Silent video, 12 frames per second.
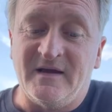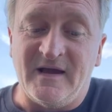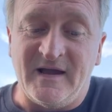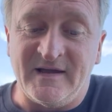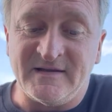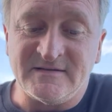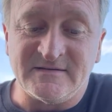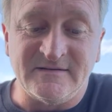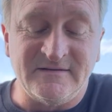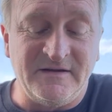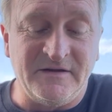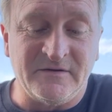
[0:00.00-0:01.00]
And
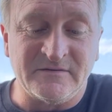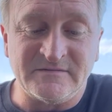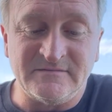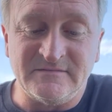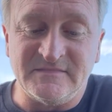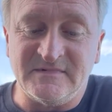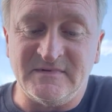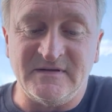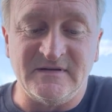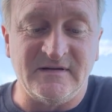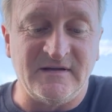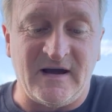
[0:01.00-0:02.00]

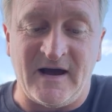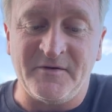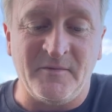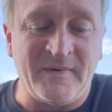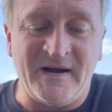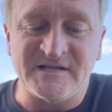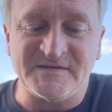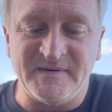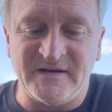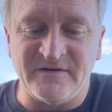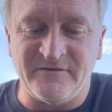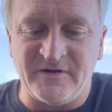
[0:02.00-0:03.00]
I don't mind
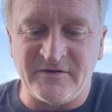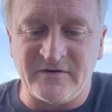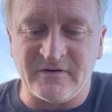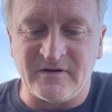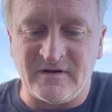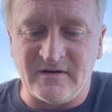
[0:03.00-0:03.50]
speaking of other